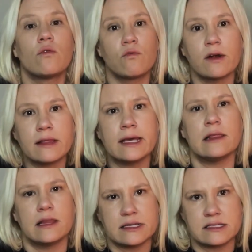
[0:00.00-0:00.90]
really
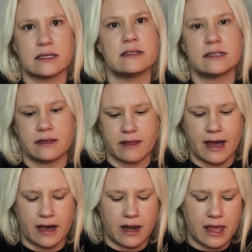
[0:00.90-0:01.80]
listen to
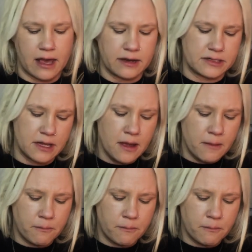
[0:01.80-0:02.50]
that and